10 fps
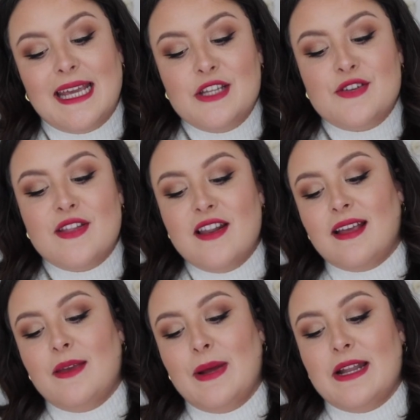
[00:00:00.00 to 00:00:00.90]
each of the
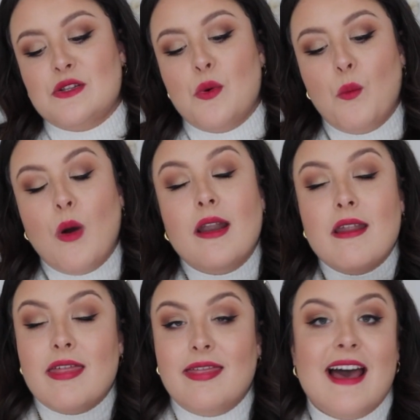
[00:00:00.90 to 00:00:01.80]
lucky winners
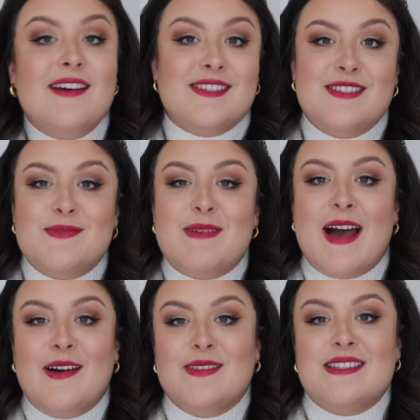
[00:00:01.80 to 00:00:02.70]

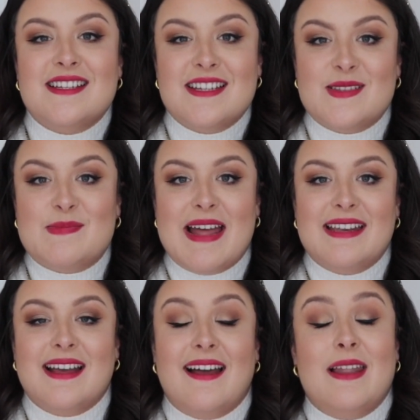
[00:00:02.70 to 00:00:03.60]
£1,000 to
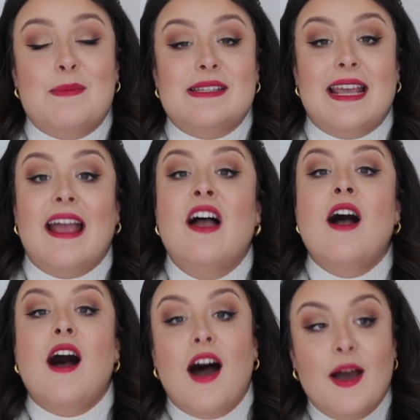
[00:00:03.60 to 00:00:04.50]
spend at Liberty.
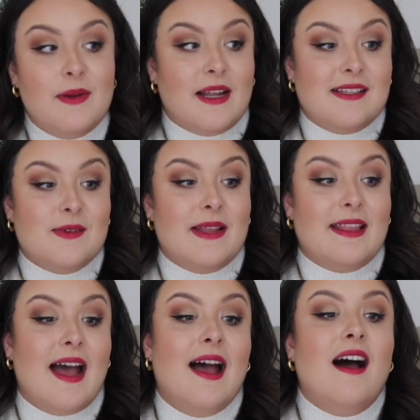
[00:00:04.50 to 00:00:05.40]
I would like to win
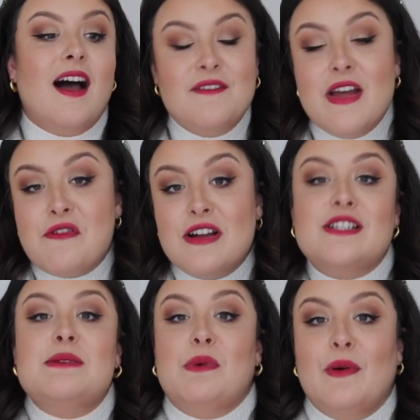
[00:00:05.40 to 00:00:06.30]
that. I've never
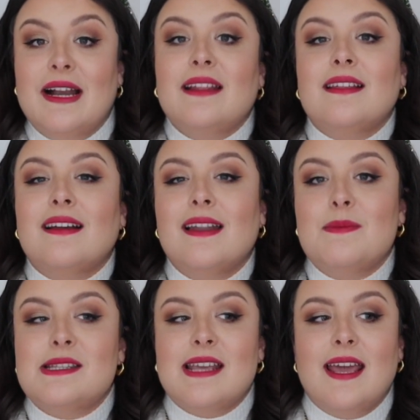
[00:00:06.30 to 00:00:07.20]
actually bought anything at
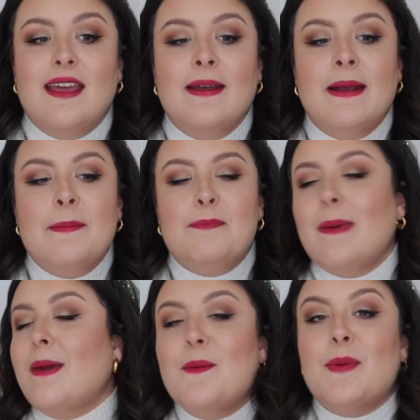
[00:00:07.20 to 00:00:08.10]
Liberty.
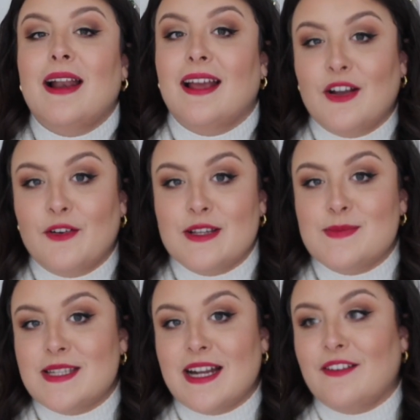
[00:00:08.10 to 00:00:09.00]
Maybe I'll buy like a
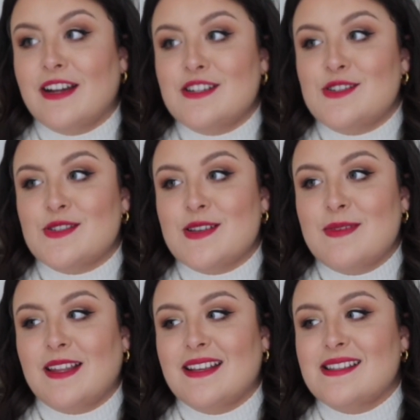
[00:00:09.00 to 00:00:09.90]
Christmas decoration or
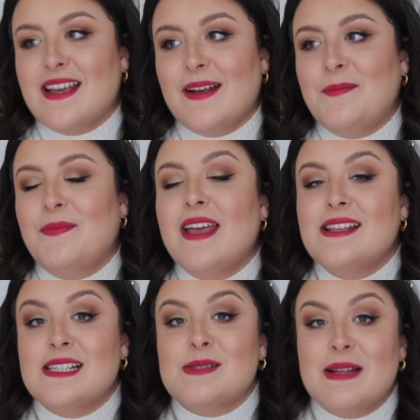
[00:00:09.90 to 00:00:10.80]
something this year.
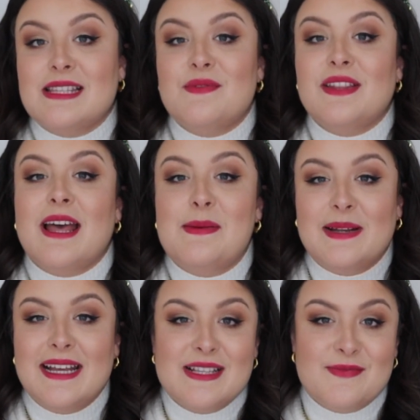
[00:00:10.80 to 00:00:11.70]
It's expensive in there,
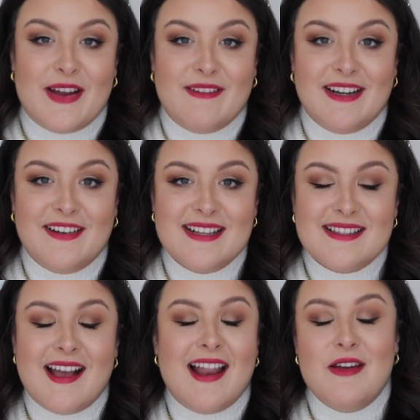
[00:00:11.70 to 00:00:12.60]
but it is very
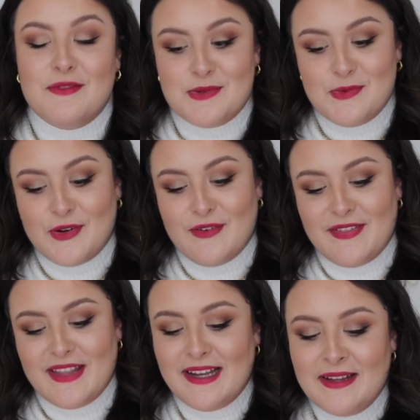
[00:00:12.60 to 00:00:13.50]
nice. I love to walk
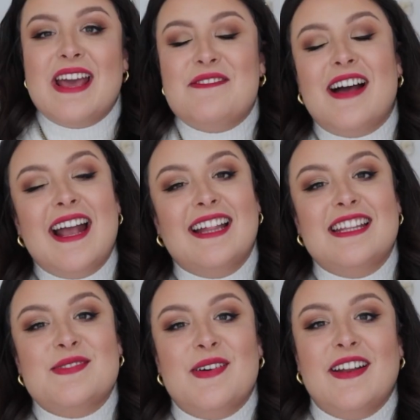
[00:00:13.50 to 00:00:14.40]
around there. But if I had
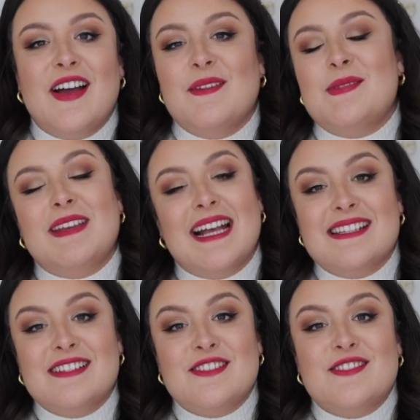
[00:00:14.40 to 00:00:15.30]
this one, I would be
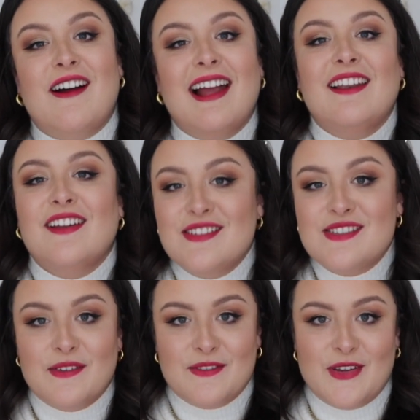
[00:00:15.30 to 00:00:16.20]
getting to try
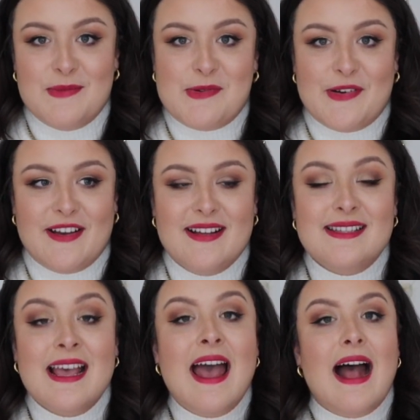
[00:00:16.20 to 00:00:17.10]
loads of new
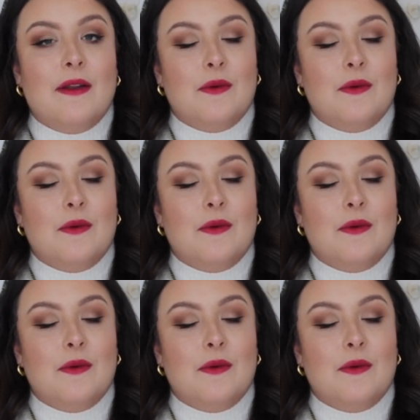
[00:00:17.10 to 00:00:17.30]
products, and